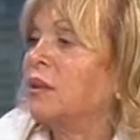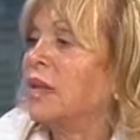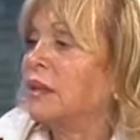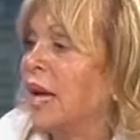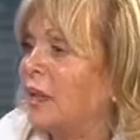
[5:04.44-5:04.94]
there was
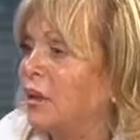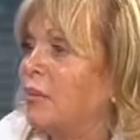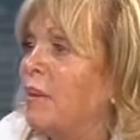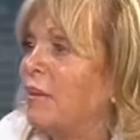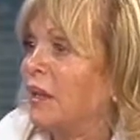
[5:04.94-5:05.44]
less
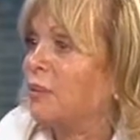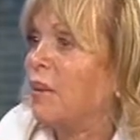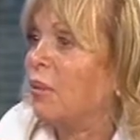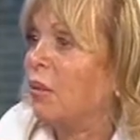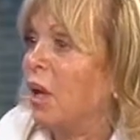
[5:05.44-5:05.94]
hassle, less
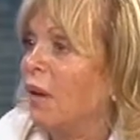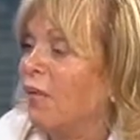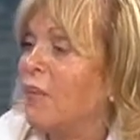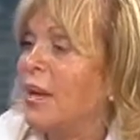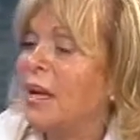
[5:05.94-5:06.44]
people.
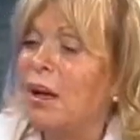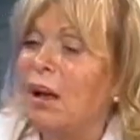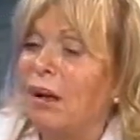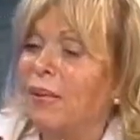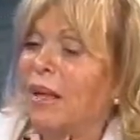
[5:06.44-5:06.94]
For me,
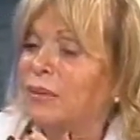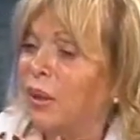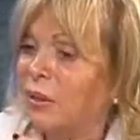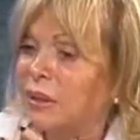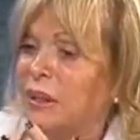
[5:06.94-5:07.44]
as
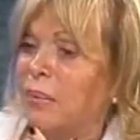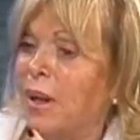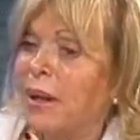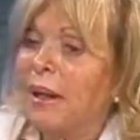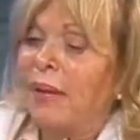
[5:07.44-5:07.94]
well as the
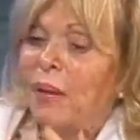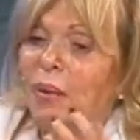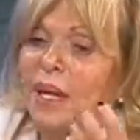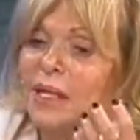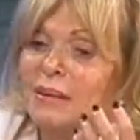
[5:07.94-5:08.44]
money, there
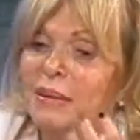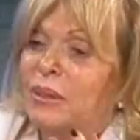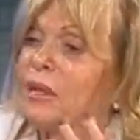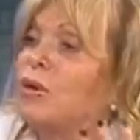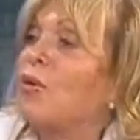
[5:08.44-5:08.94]
were less, there
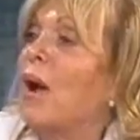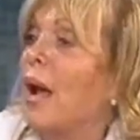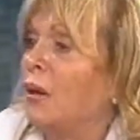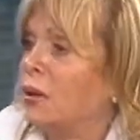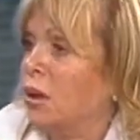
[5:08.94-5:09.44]
was less
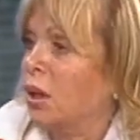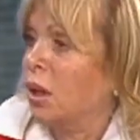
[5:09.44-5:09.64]
crowds.